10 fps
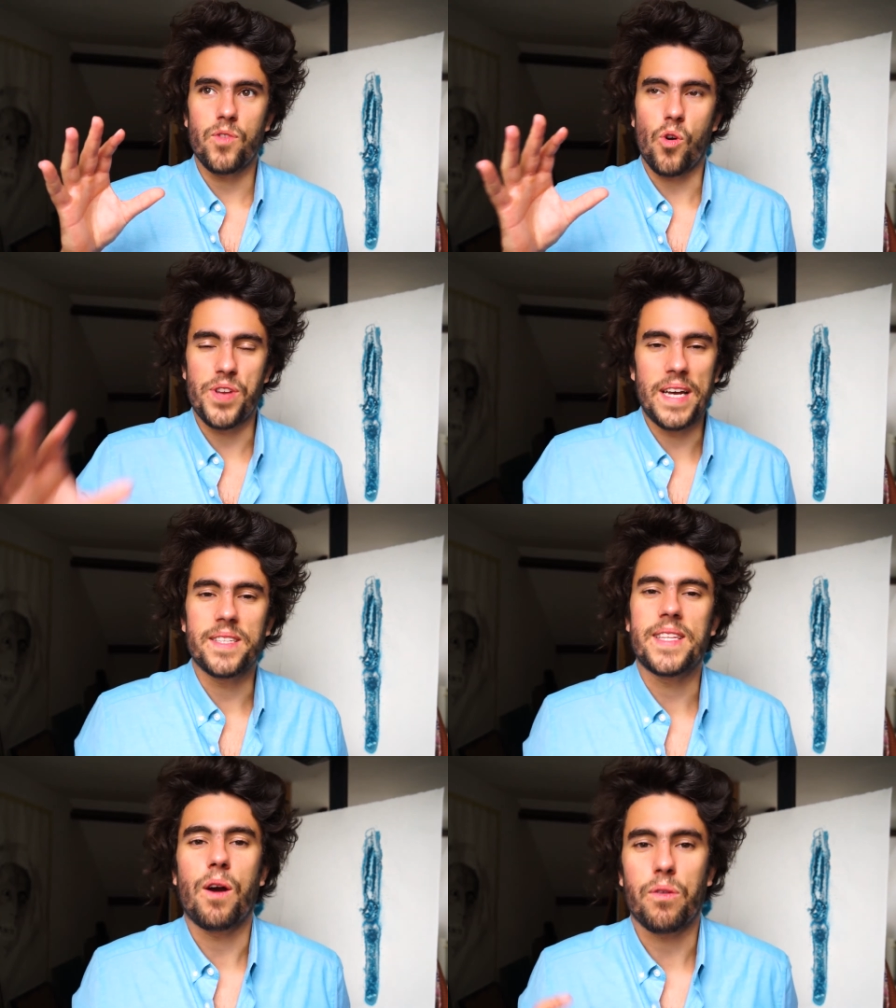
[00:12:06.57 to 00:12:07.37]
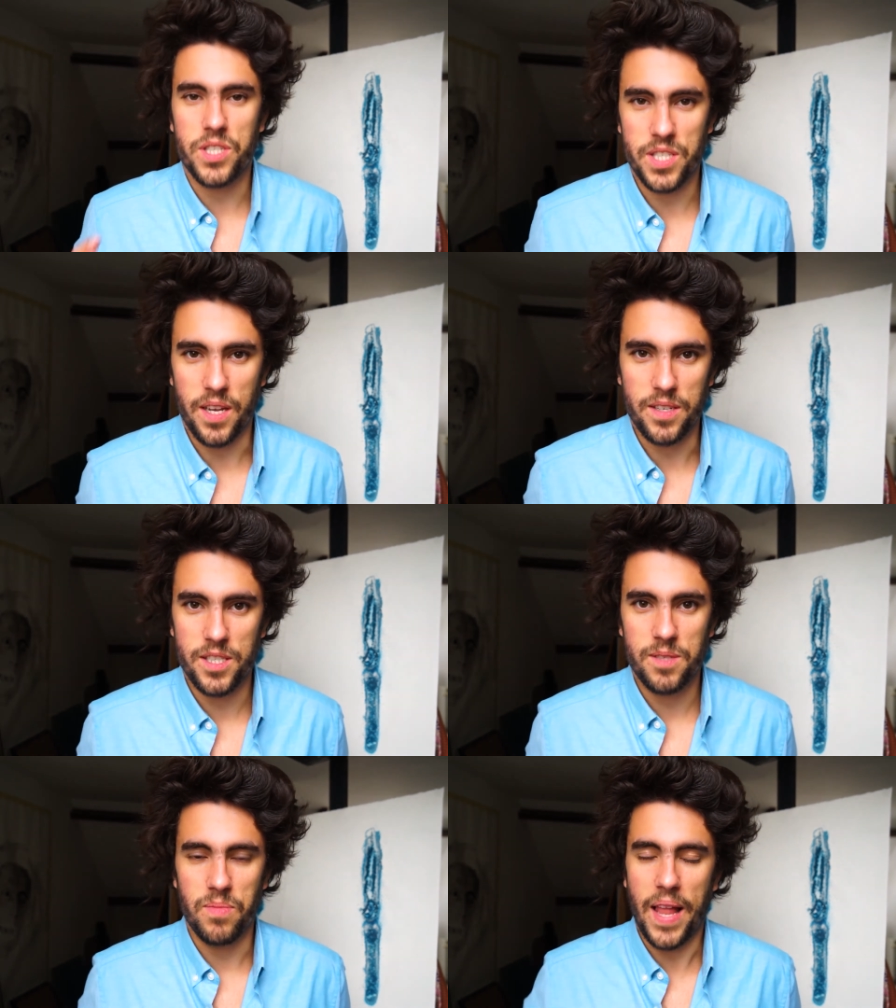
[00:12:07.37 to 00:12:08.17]
oriented towards
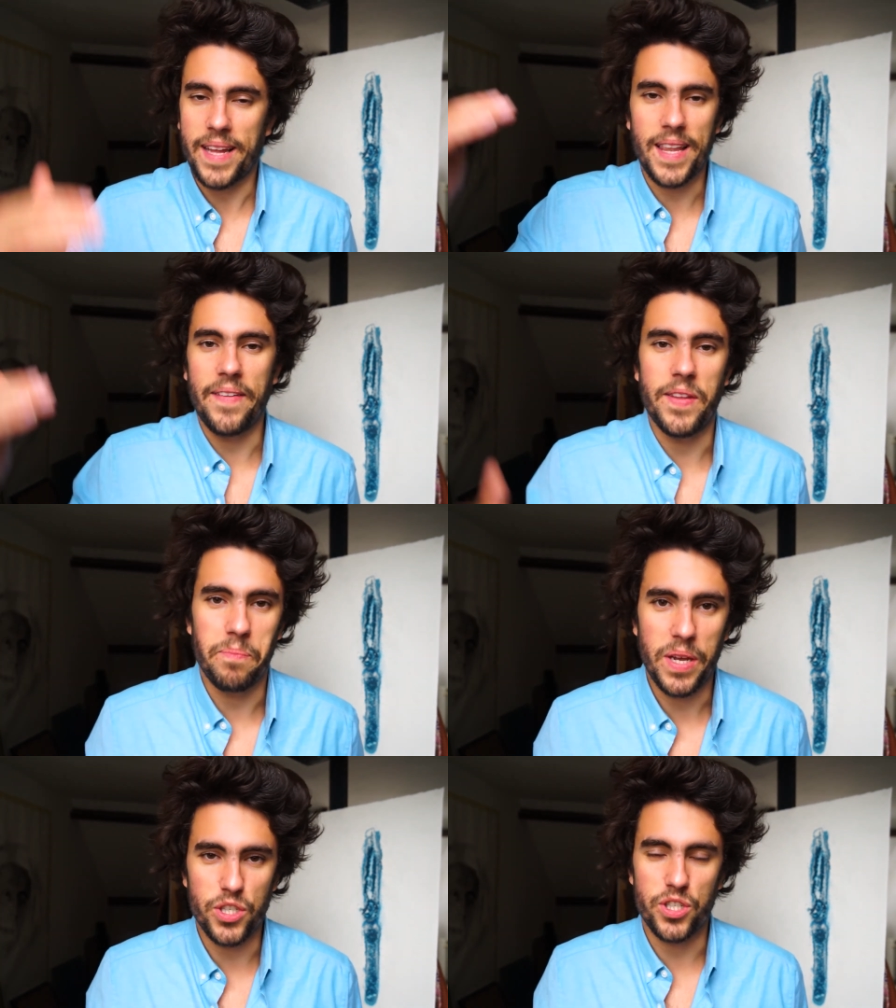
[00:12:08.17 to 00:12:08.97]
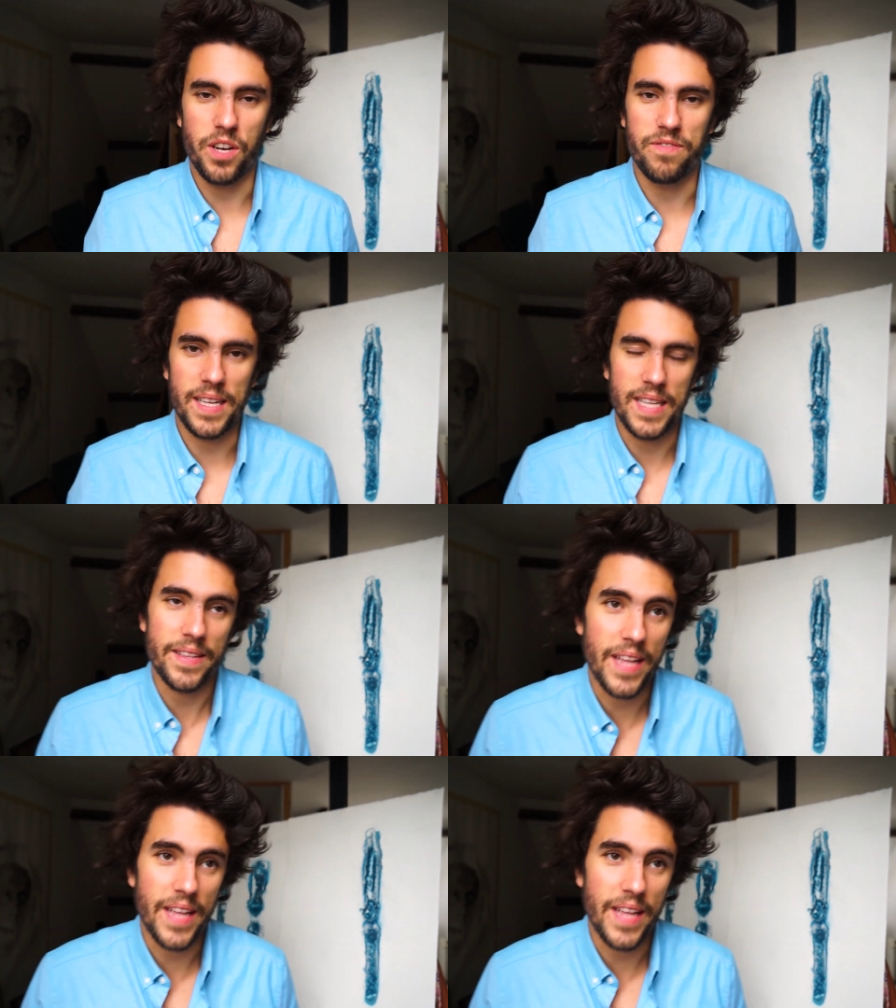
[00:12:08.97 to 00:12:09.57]
sales, like landing pages, stuff like that.